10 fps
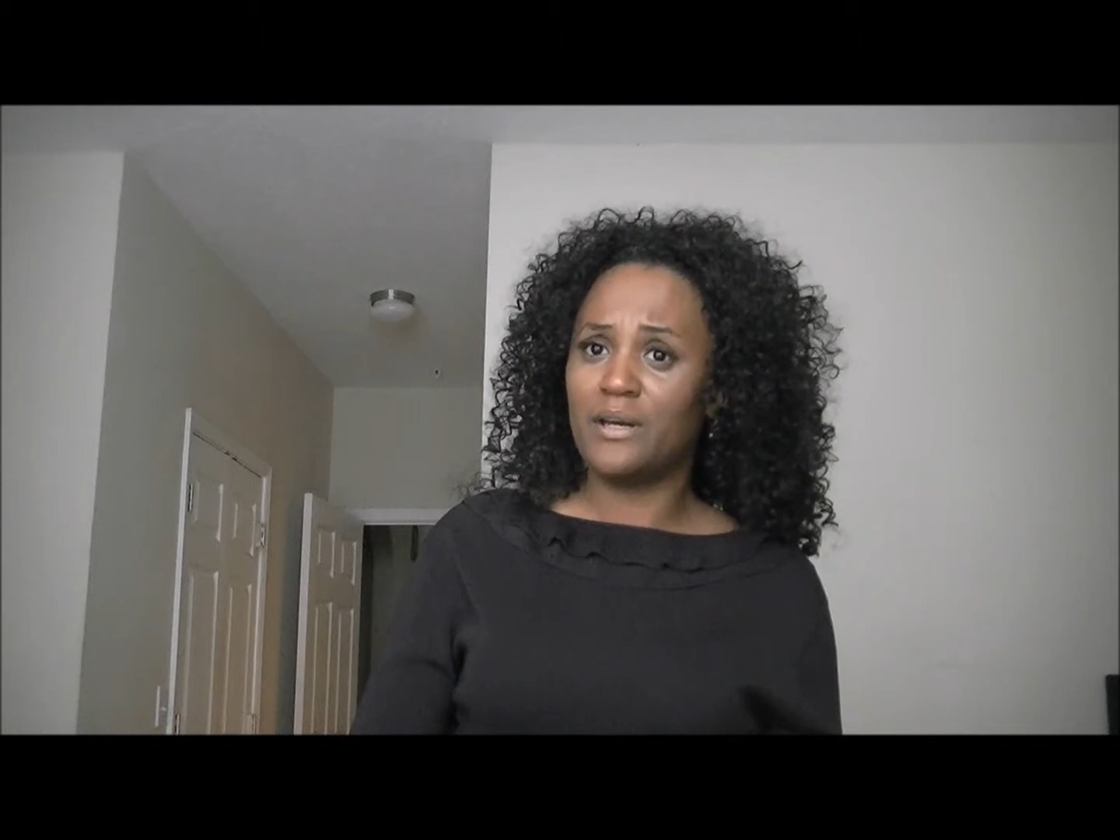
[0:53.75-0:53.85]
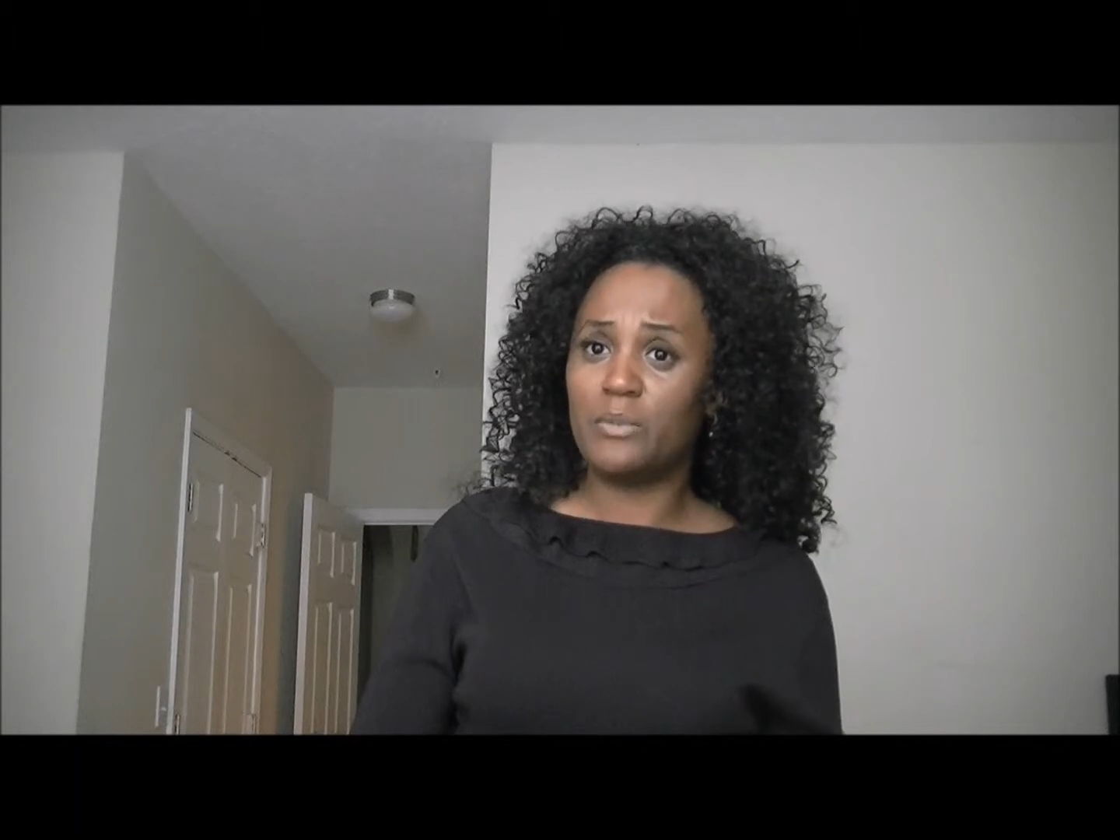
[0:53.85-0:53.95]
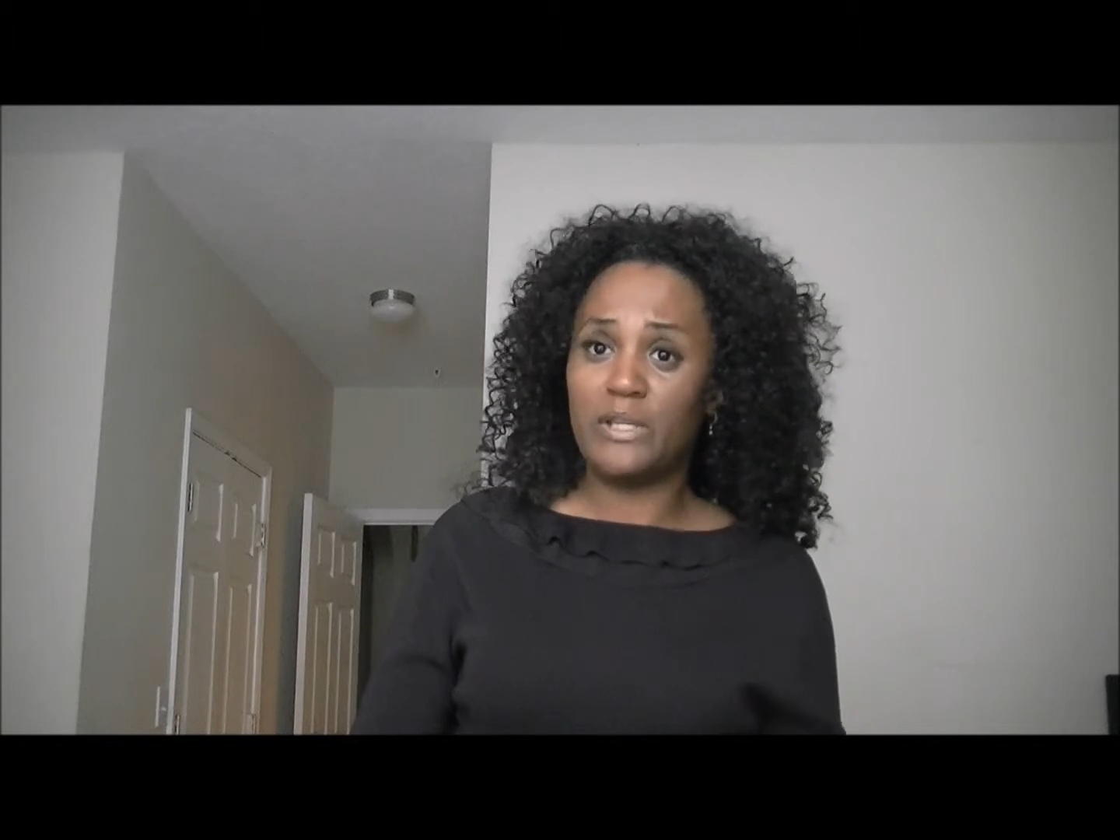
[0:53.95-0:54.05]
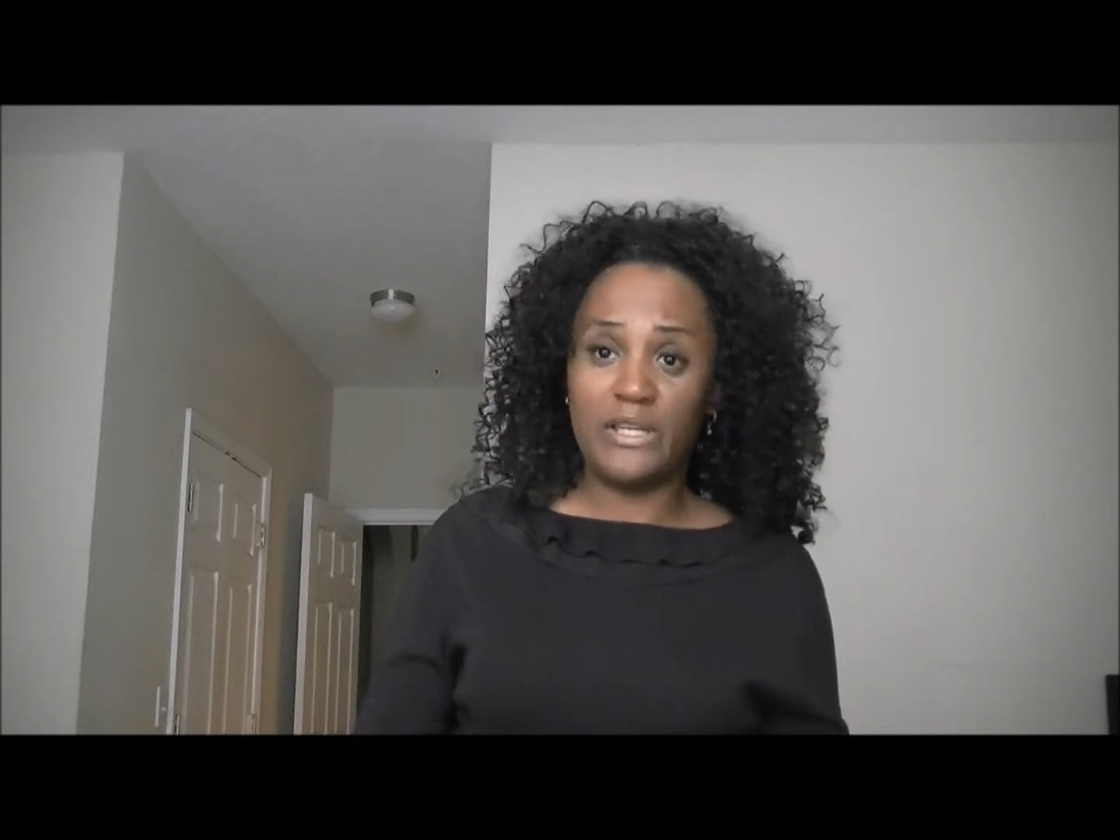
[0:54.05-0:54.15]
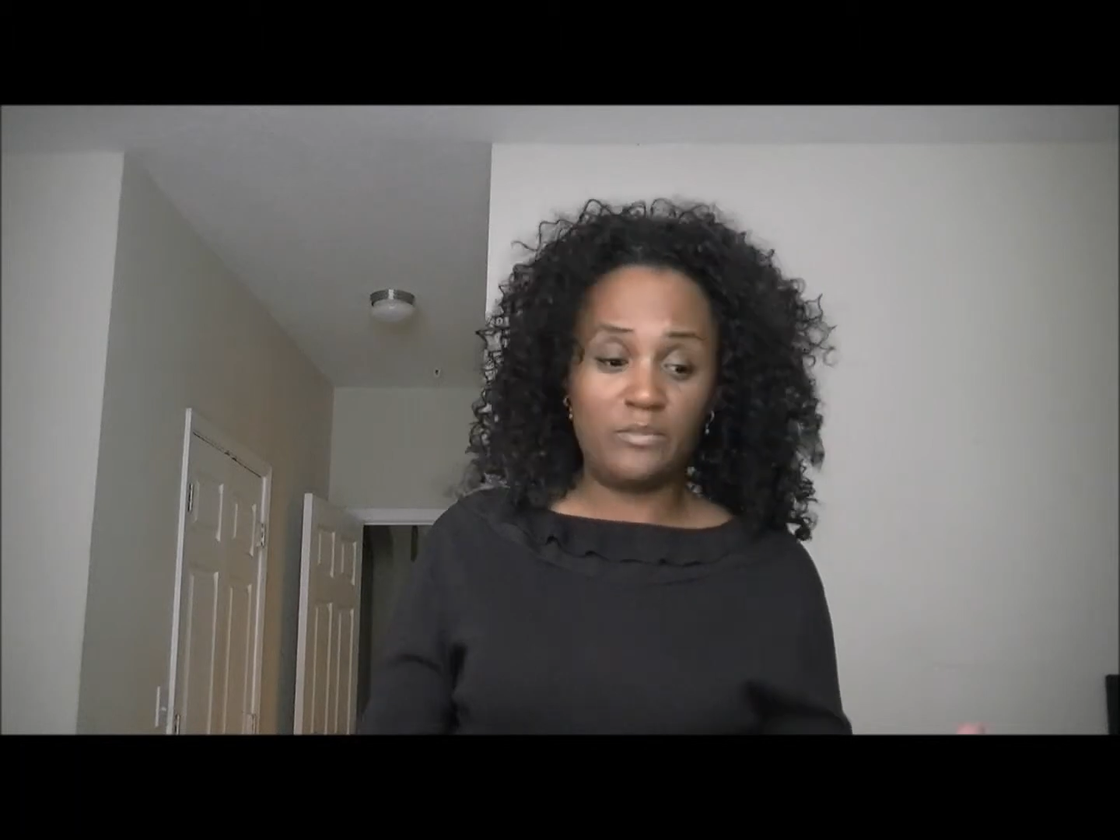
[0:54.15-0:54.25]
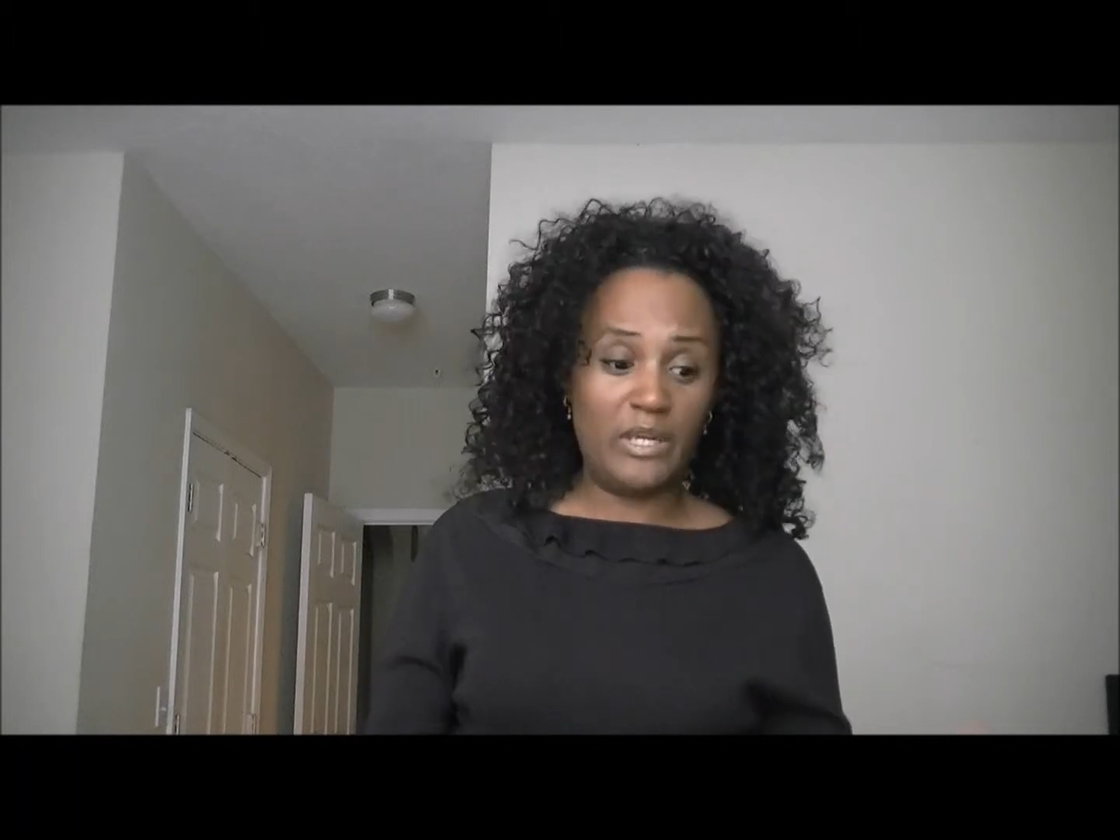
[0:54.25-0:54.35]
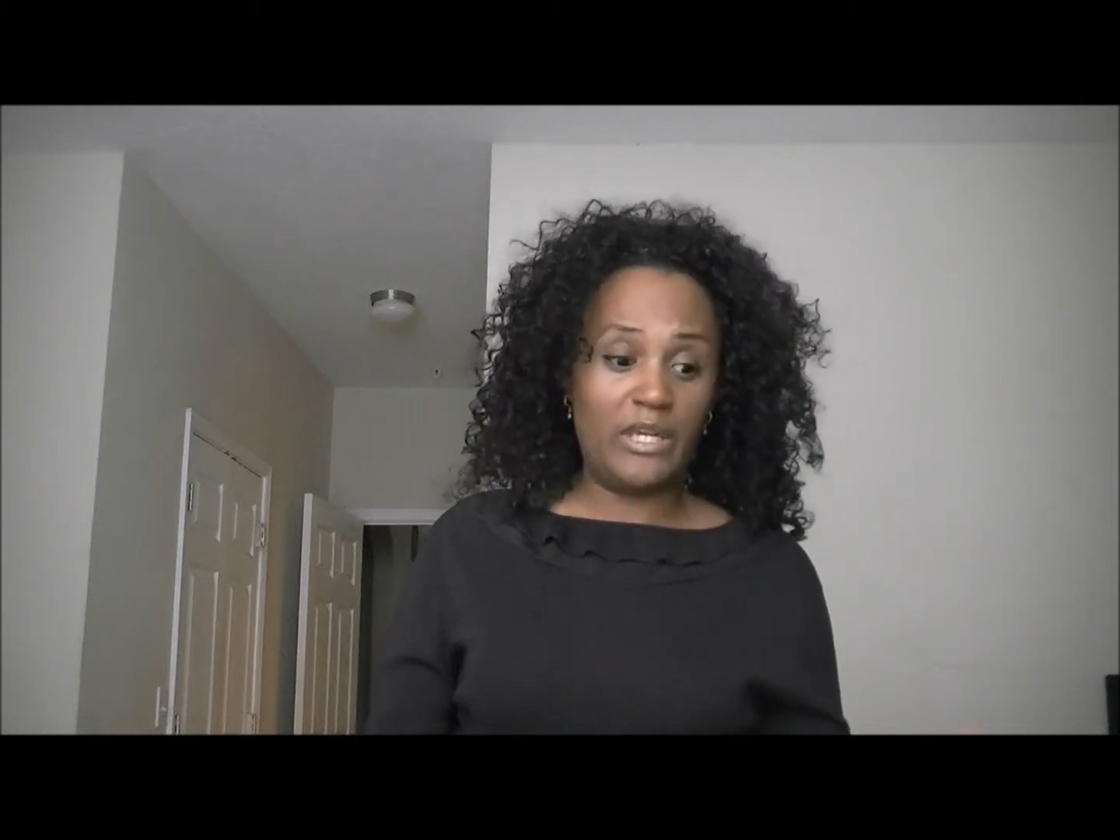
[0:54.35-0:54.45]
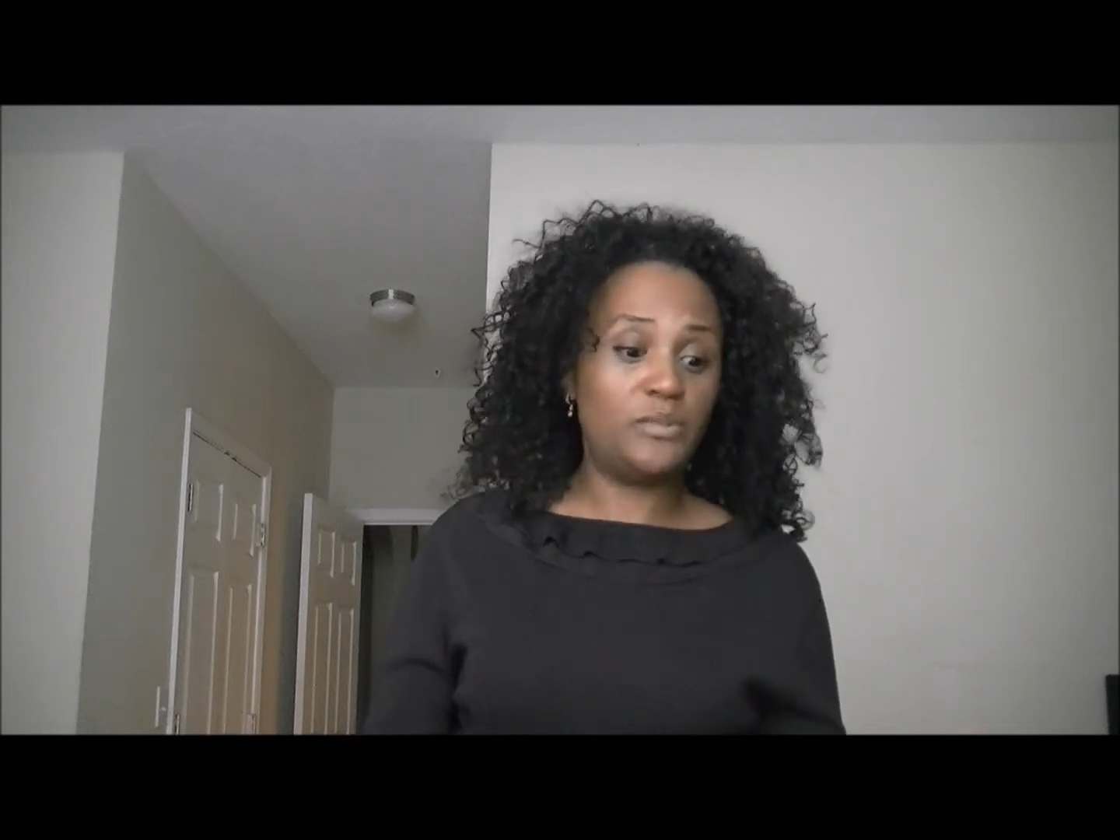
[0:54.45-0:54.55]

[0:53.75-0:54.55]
Believe me,